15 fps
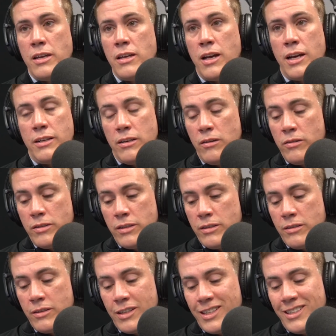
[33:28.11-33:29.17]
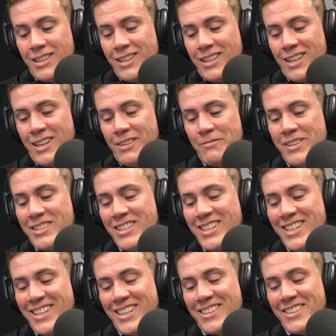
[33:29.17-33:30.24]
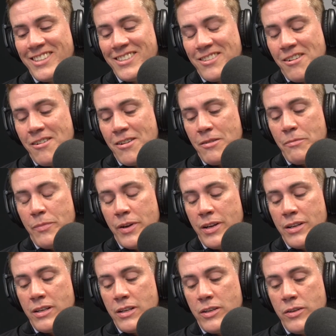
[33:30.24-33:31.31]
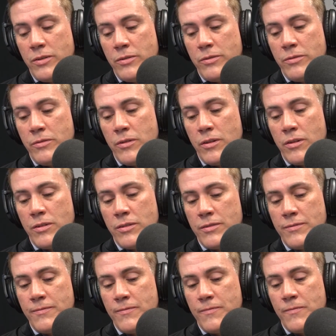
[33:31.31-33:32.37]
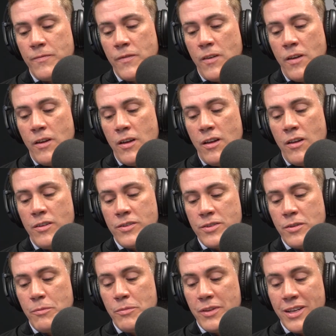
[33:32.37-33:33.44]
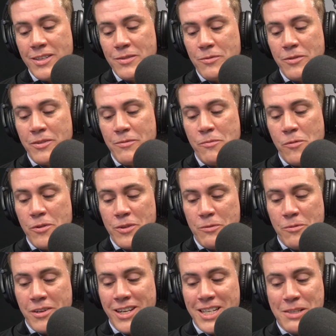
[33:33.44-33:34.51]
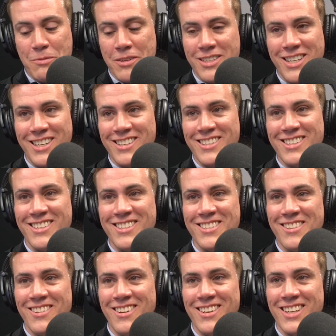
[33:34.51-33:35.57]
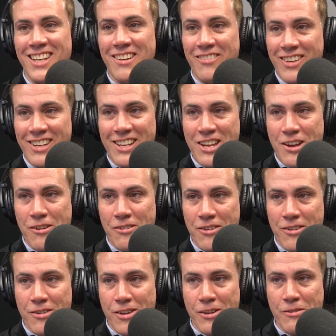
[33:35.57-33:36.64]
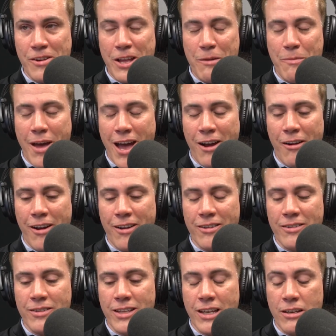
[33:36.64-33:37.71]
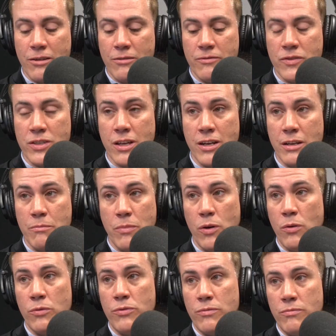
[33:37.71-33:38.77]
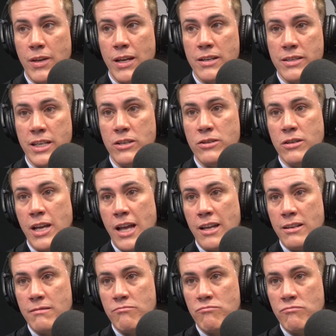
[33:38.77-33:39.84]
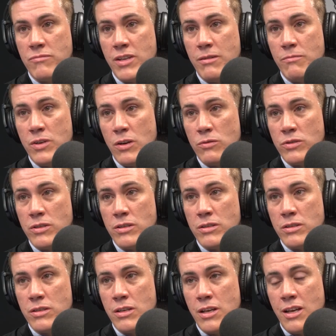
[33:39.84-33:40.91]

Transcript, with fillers: I know that uh, I mentioned it at the start, but you are also blessed with more than one expertise. And so, given your unique background that you've studied both anesthesia and hypnosis,